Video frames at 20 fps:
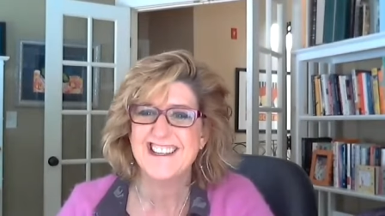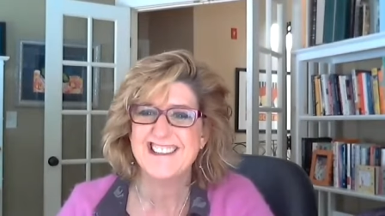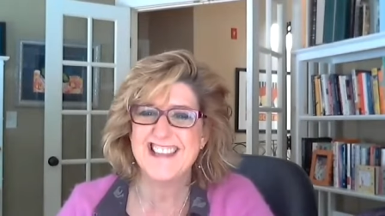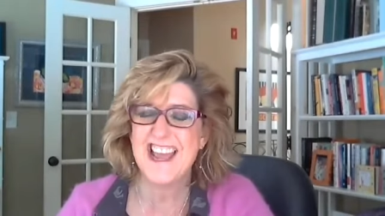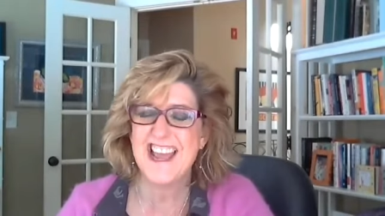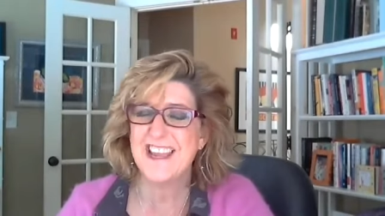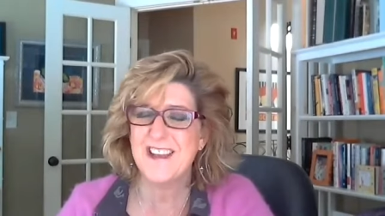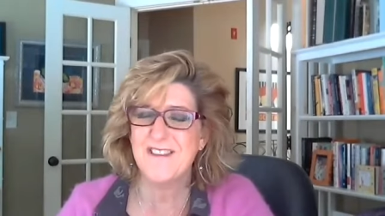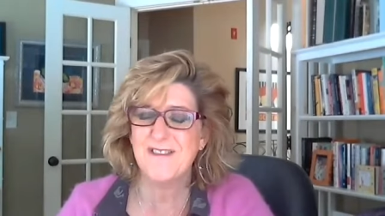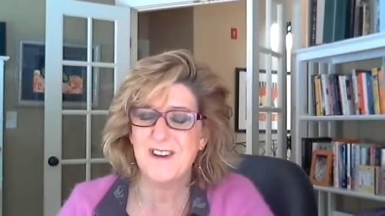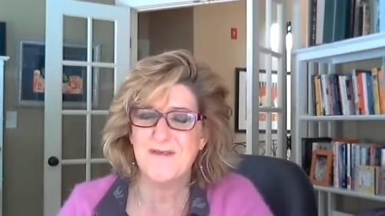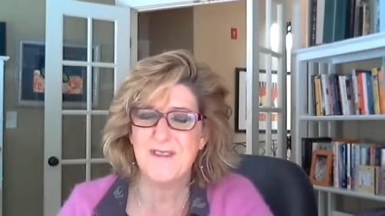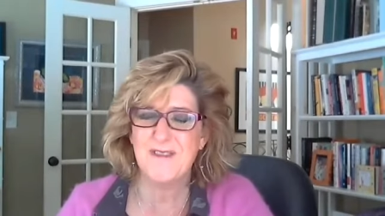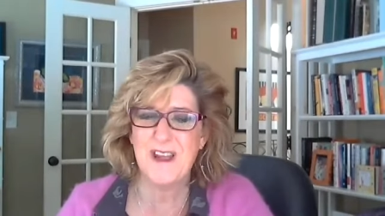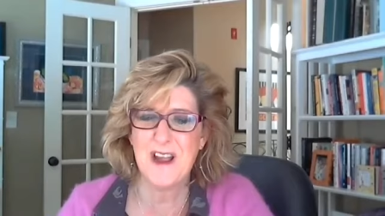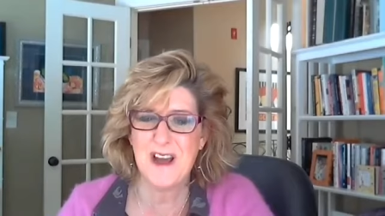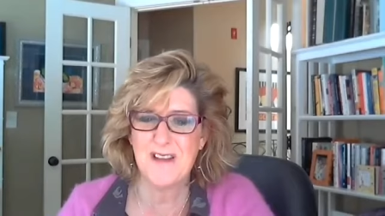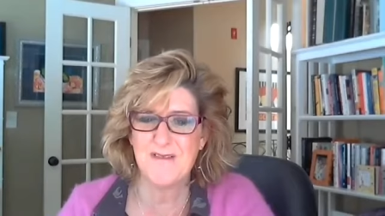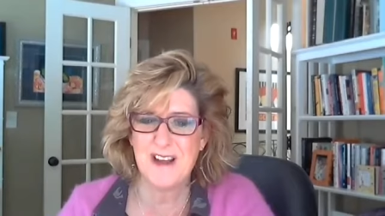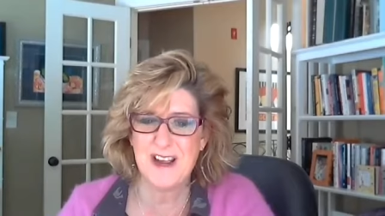Thank you for
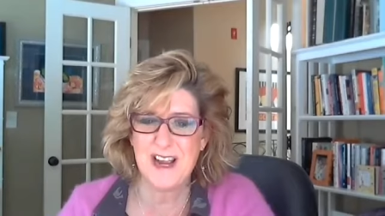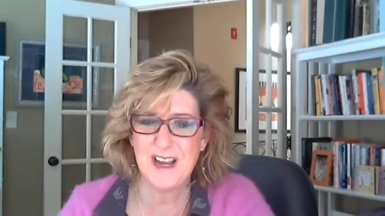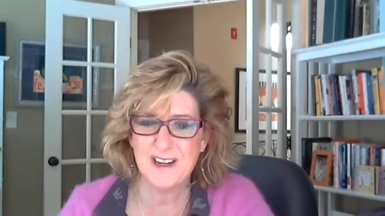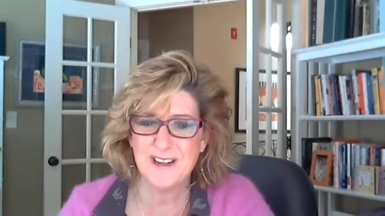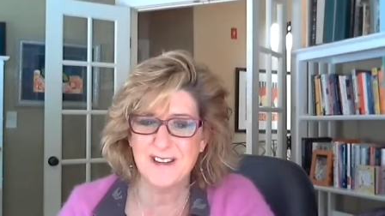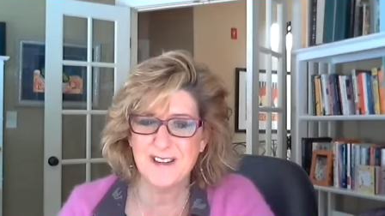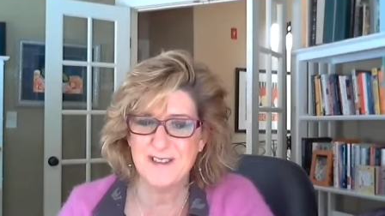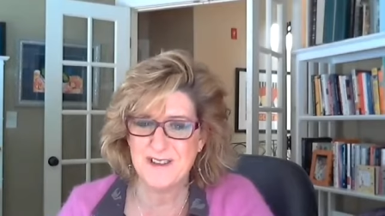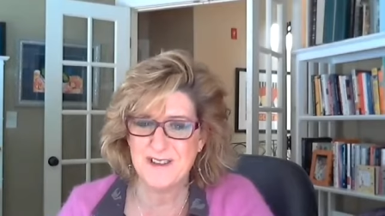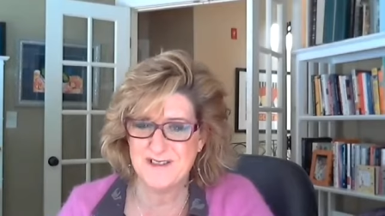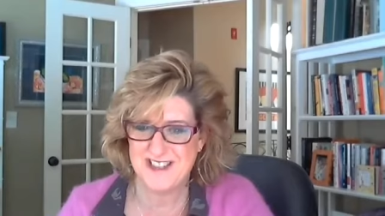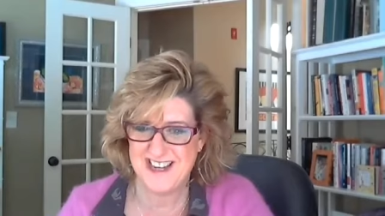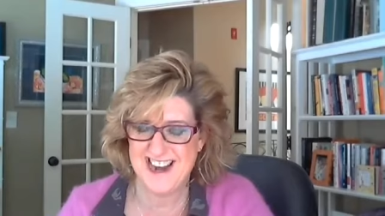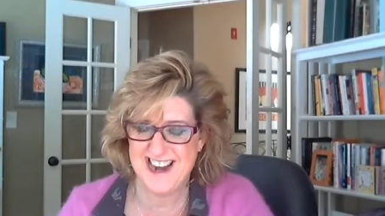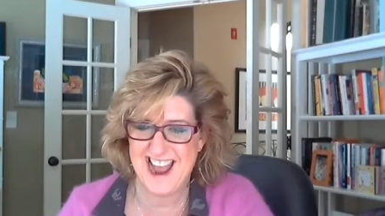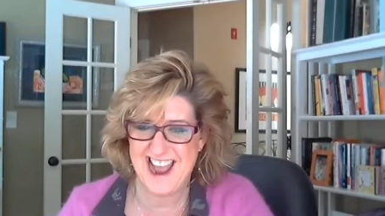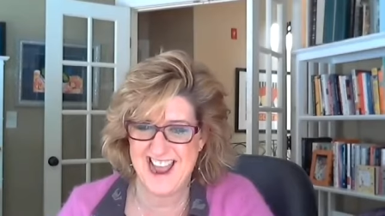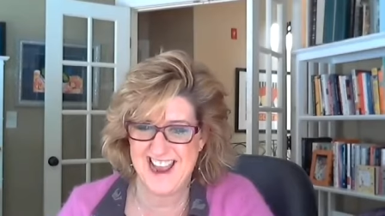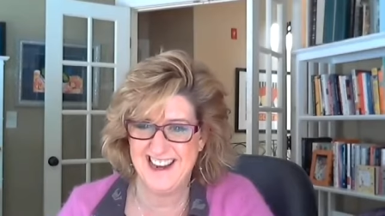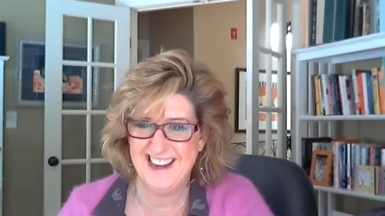being on my interview
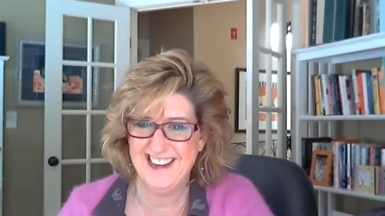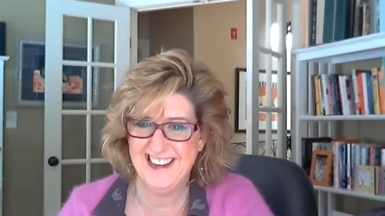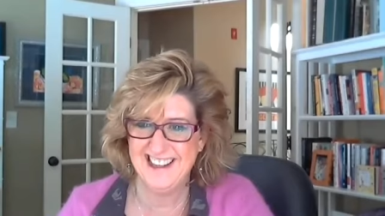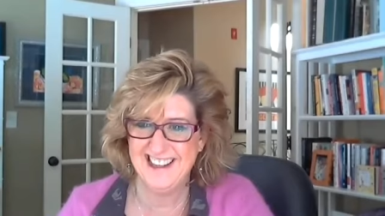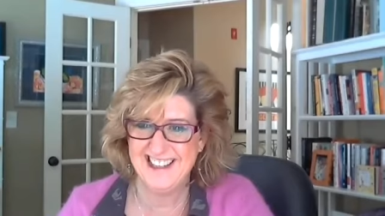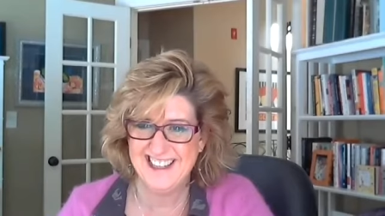today.